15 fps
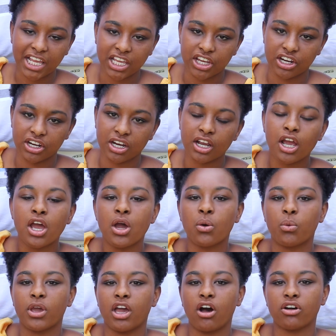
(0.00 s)
here.
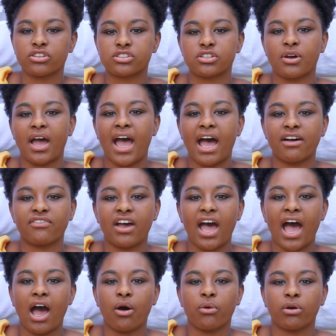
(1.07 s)
We also have
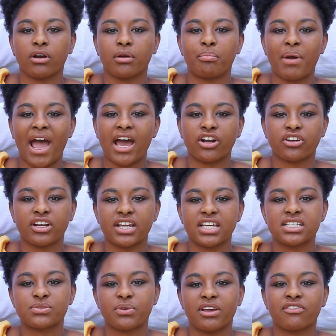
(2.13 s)
our batteries. We